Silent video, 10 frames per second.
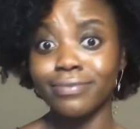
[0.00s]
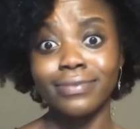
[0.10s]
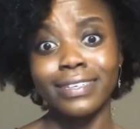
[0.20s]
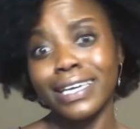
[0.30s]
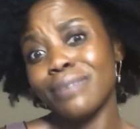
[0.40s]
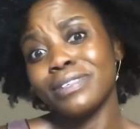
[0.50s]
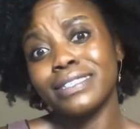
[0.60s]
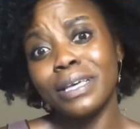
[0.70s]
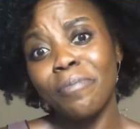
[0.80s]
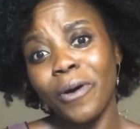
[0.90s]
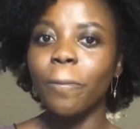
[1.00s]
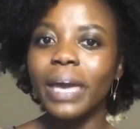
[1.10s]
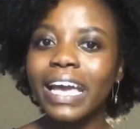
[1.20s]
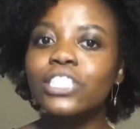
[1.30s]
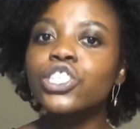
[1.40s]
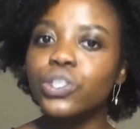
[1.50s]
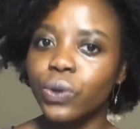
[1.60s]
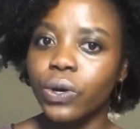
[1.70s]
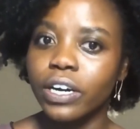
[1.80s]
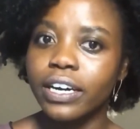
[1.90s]
Keep it simple. Make
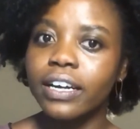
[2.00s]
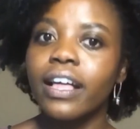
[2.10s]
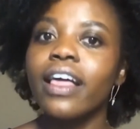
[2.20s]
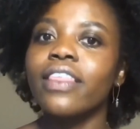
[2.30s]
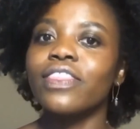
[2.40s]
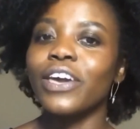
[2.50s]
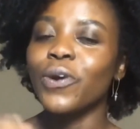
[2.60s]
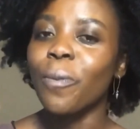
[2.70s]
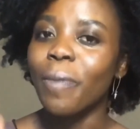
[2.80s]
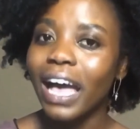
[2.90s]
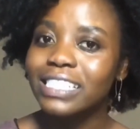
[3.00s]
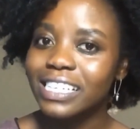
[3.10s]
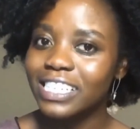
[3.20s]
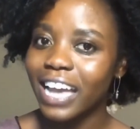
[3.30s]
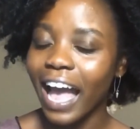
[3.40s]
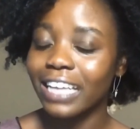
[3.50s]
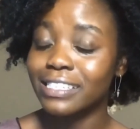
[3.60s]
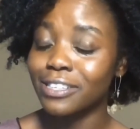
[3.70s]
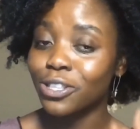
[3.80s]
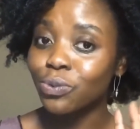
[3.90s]
sure that your message has
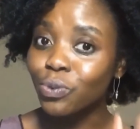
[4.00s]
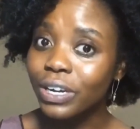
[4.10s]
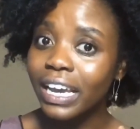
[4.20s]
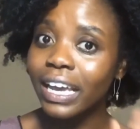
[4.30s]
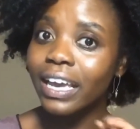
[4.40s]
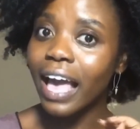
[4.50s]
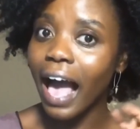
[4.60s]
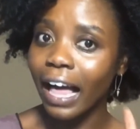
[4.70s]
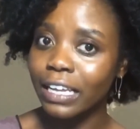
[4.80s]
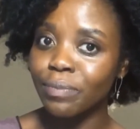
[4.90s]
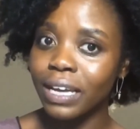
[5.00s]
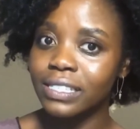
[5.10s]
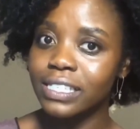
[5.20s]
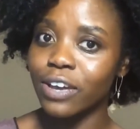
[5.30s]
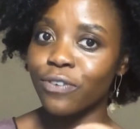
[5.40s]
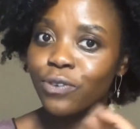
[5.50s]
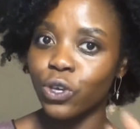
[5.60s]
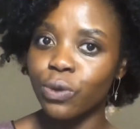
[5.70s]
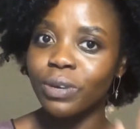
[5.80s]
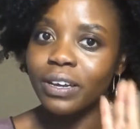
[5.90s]
the 3 elements of
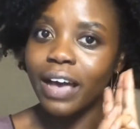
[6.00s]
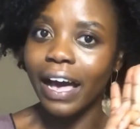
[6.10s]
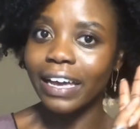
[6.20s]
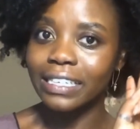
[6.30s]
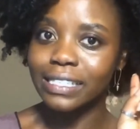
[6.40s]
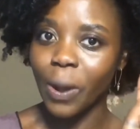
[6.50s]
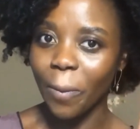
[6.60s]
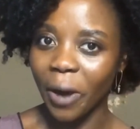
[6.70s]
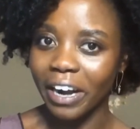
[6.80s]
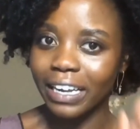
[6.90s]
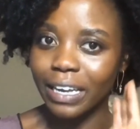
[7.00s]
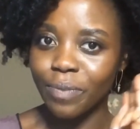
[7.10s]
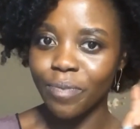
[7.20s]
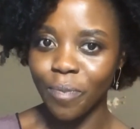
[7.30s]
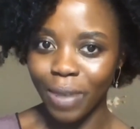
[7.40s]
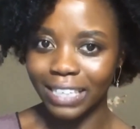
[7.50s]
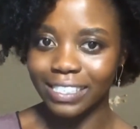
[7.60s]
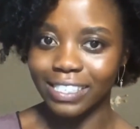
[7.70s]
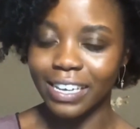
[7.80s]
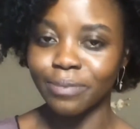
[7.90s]
humanized marketing
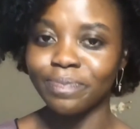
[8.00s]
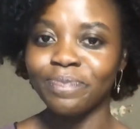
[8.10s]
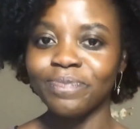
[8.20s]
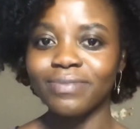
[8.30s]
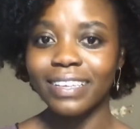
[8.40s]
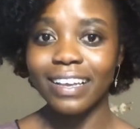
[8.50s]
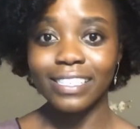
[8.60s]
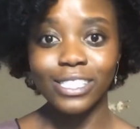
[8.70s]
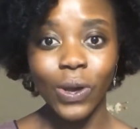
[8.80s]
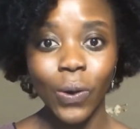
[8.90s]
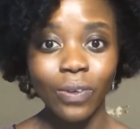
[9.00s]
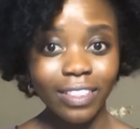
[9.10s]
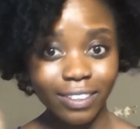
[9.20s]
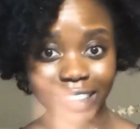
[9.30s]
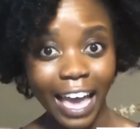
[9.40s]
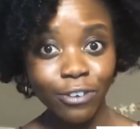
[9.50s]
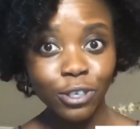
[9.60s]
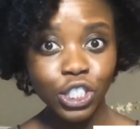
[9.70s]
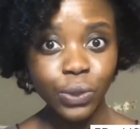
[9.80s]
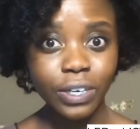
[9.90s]
messaging. So let for
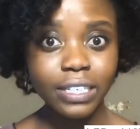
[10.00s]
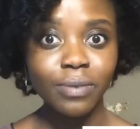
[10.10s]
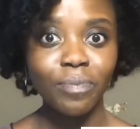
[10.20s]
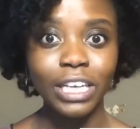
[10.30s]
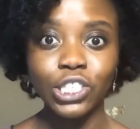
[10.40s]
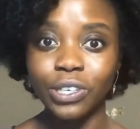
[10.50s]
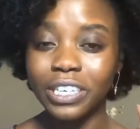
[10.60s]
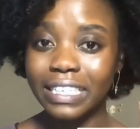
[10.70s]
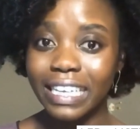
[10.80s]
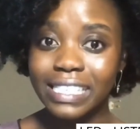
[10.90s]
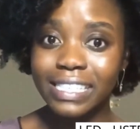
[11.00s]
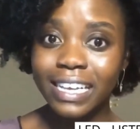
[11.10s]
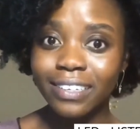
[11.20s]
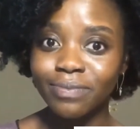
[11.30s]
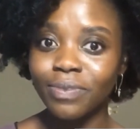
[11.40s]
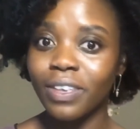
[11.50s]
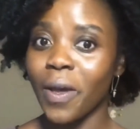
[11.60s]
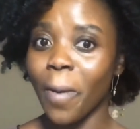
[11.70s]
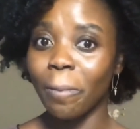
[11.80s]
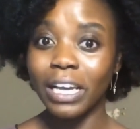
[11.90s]
short, make sure you're listening,
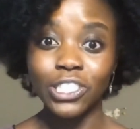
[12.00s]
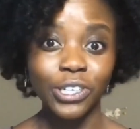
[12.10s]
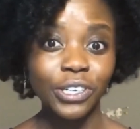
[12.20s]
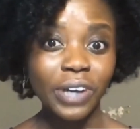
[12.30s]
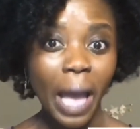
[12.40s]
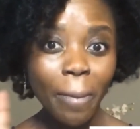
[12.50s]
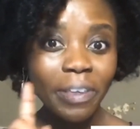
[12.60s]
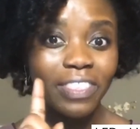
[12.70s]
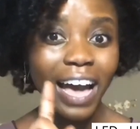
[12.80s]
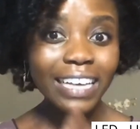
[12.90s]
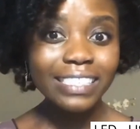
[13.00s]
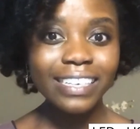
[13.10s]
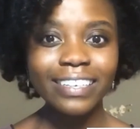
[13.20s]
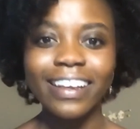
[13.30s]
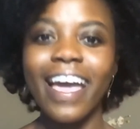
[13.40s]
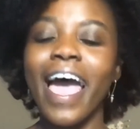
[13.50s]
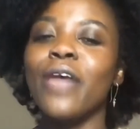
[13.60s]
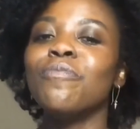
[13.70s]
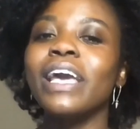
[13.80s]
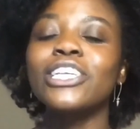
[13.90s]
make sure you're empathizing, and
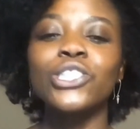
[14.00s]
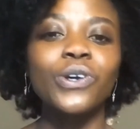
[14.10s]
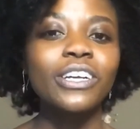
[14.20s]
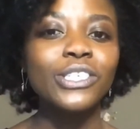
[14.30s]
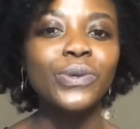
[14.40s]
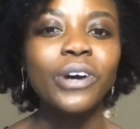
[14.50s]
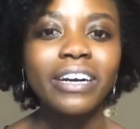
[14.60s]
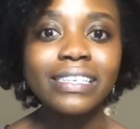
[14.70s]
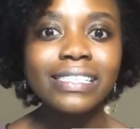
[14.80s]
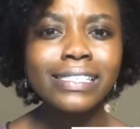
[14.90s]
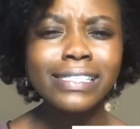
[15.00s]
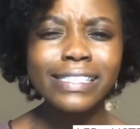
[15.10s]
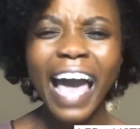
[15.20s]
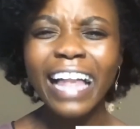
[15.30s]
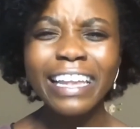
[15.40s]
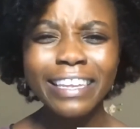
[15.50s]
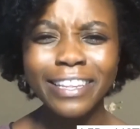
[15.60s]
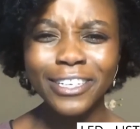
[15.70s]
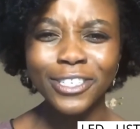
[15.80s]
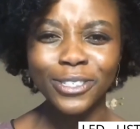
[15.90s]
make sure you are selling
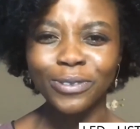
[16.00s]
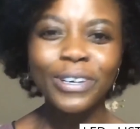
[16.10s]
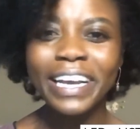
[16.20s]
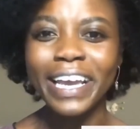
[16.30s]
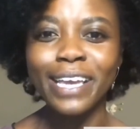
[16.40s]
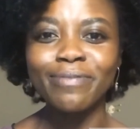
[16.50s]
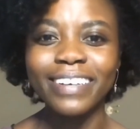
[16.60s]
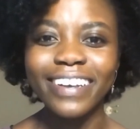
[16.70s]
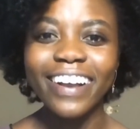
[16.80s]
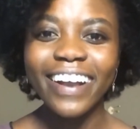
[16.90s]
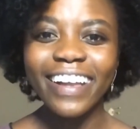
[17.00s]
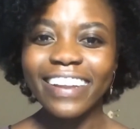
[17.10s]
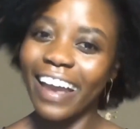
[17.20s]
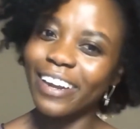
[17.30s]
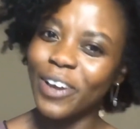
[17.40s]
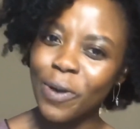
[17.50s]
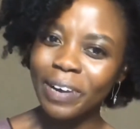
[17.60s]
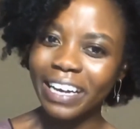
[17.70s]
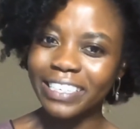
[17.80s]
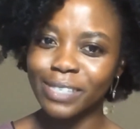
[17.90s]
the dream like
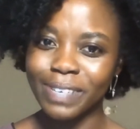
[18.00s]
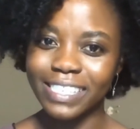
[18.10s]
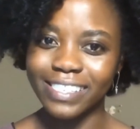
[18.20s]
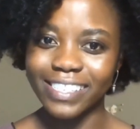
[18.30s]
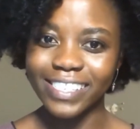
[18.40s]
nobody's business.